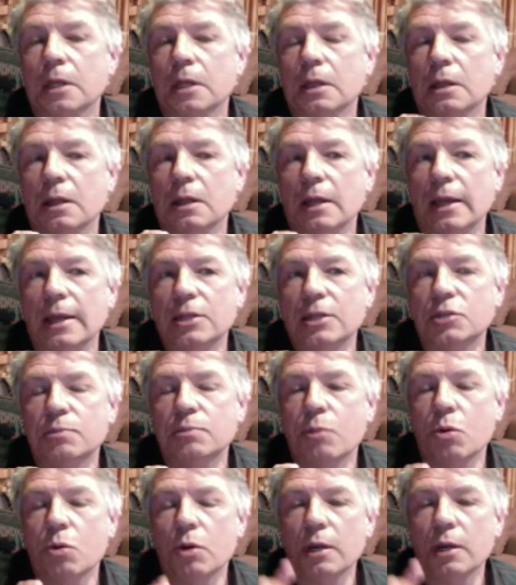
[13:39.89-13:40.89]
it's
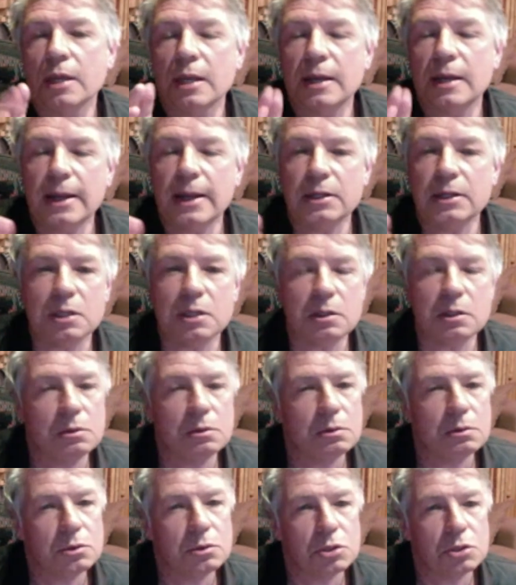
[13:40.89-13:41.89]
more connected
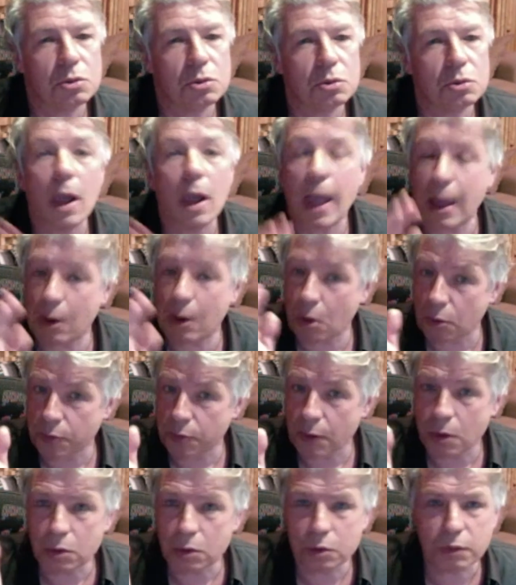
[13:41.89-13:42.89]
to, and
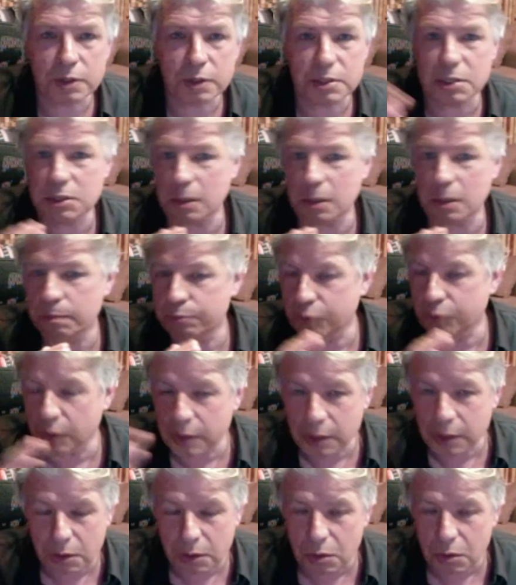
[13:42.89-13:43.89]
although Chris is a
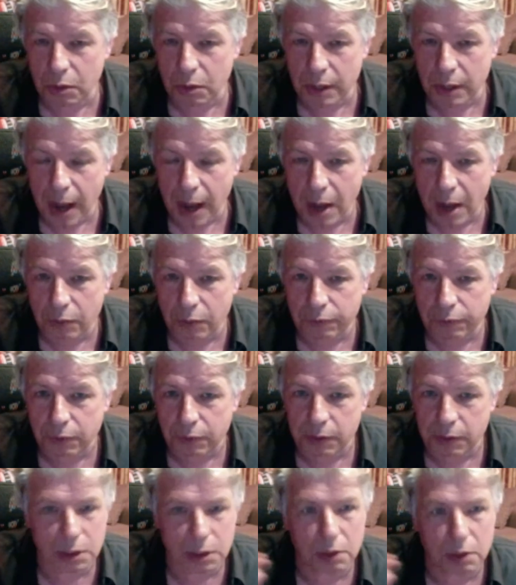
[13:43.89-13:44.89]
brilliant choreographer
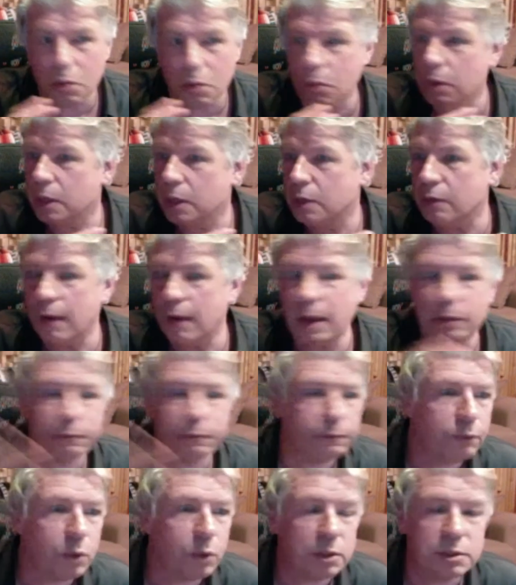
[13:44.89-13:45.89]
and can choreograph
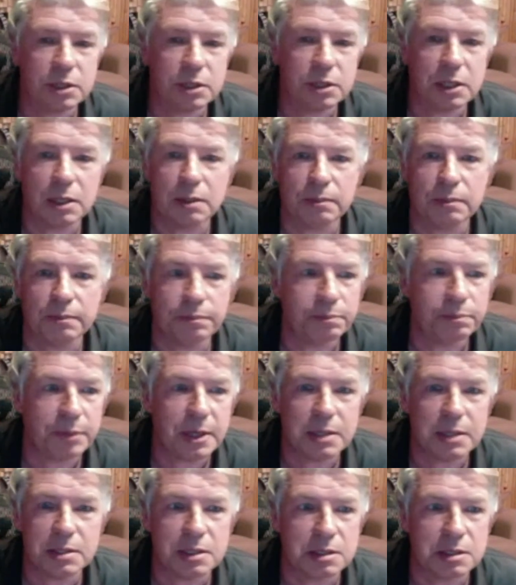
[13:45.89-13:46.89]
14
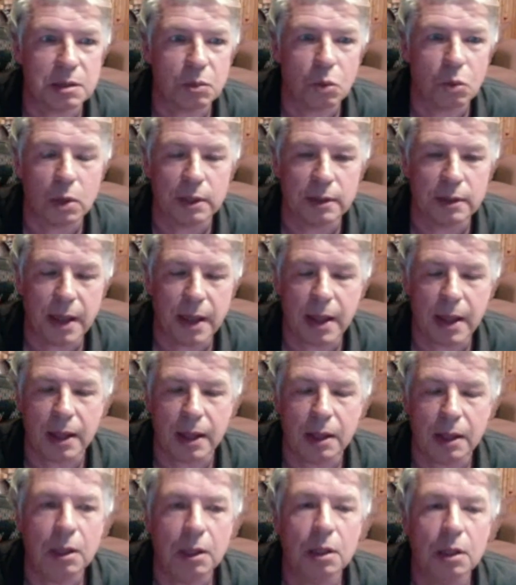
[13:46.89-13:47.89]
pieces in one day,
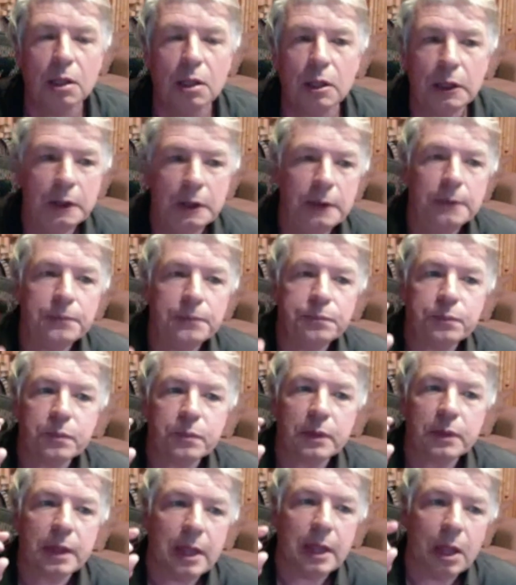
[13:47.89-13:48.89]

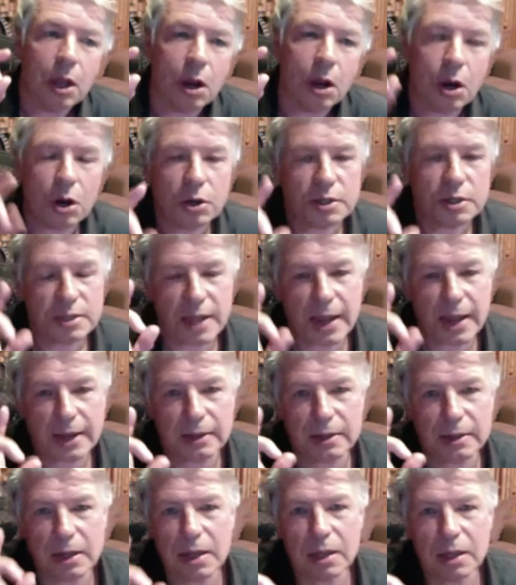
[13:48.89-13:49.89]
her
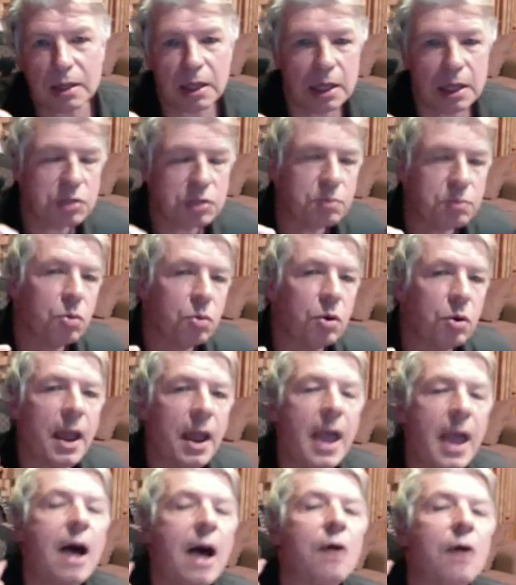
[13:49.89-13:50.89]
technique is more
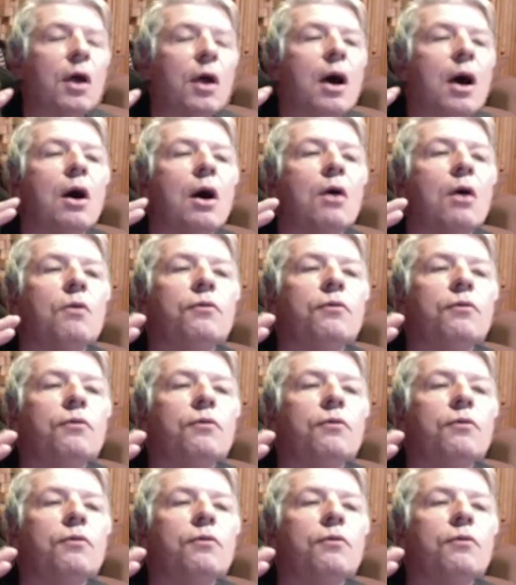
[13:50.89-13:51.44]
out of